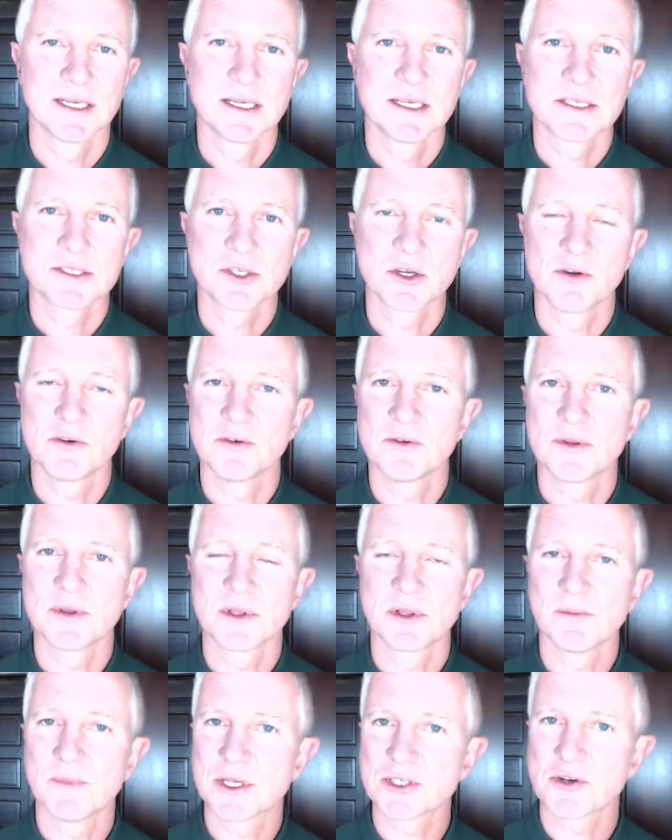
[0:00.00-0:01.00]
So
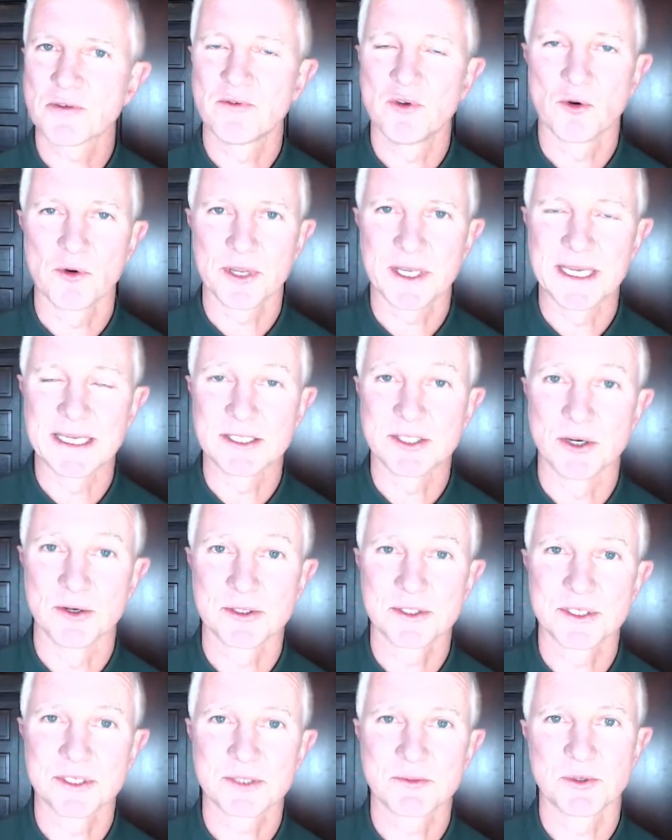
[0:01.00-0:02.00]
it'll measure if you're in
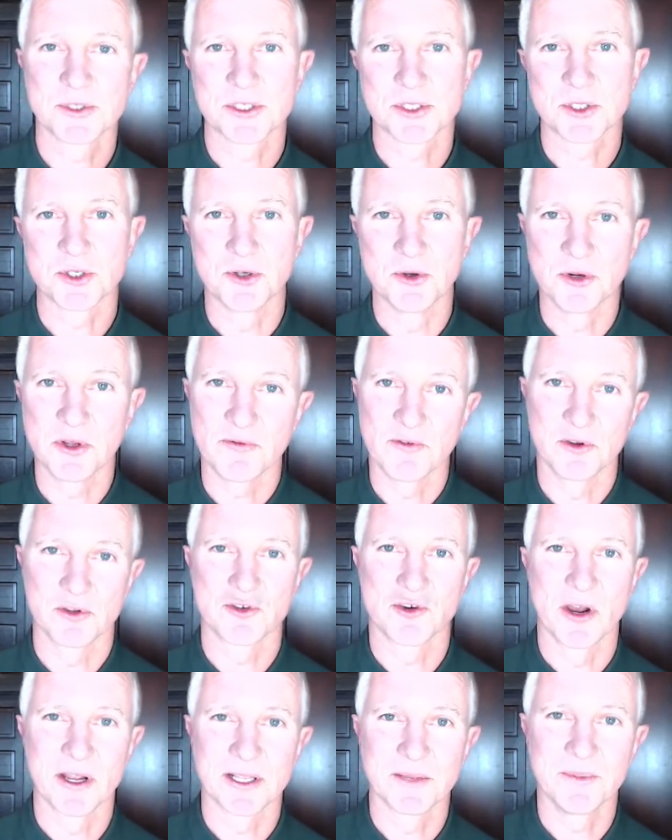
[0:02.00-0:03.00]
ketosis, which is good if you're
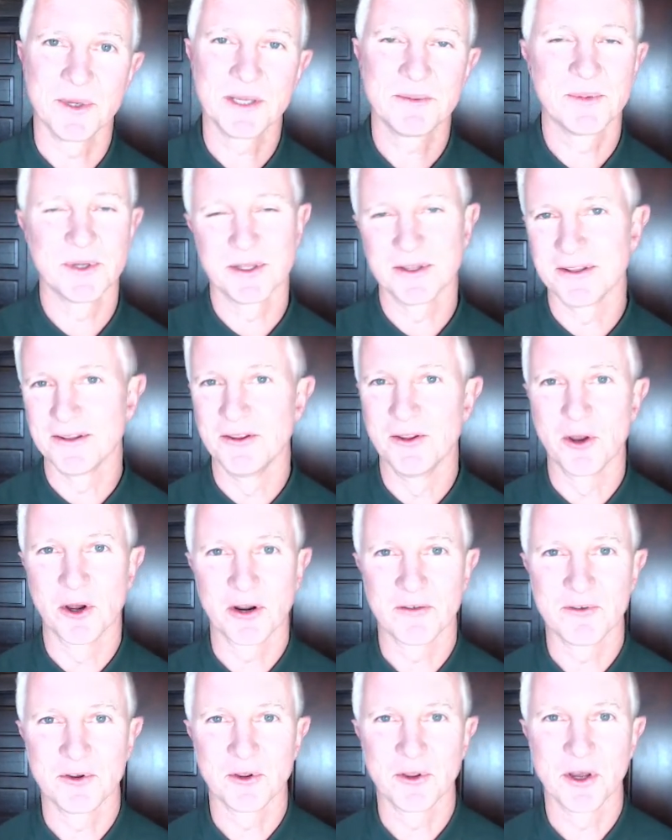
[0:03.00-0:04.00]
trying to be, but not
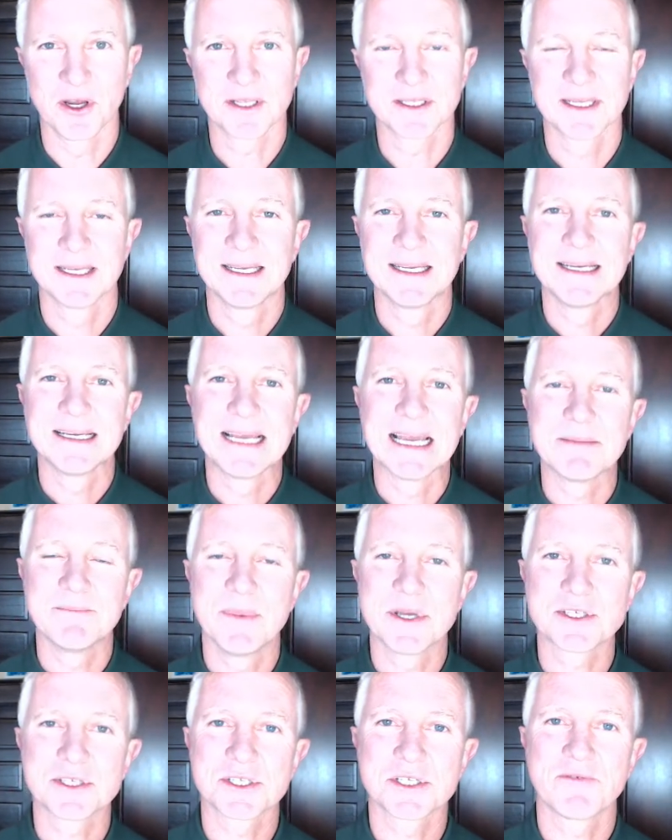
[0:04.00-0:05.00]
if you're not. It
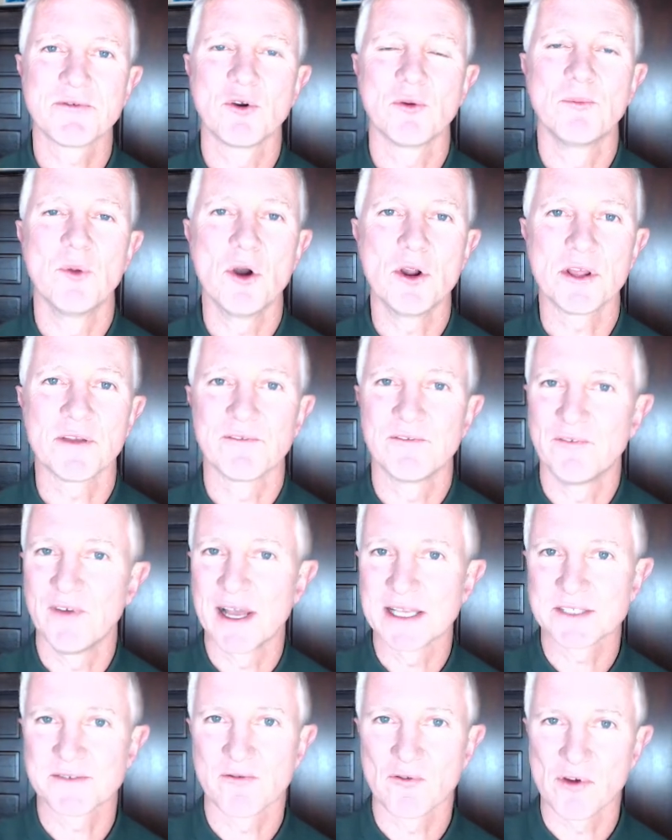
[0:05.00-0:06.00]
measures if you're burning
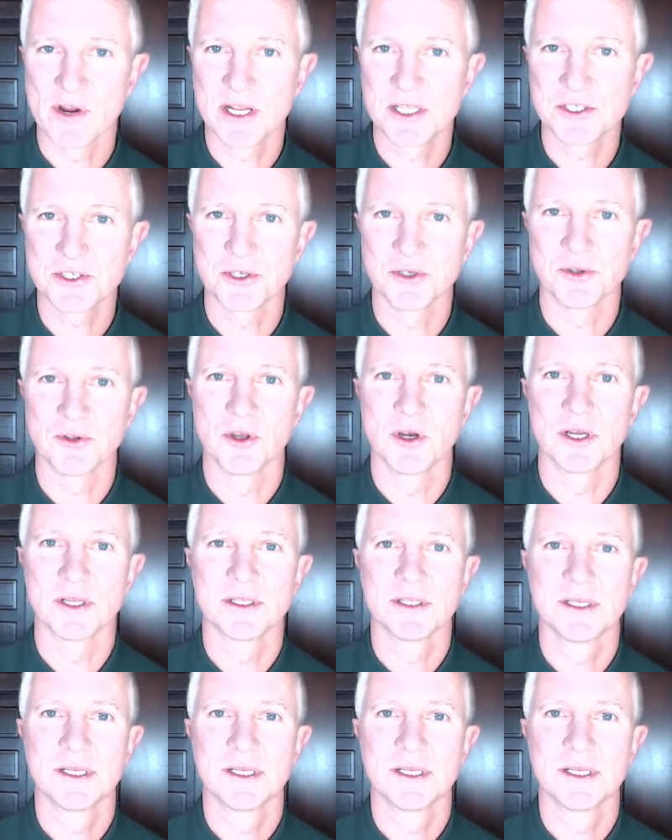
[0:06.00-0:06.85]
fats for energy or not.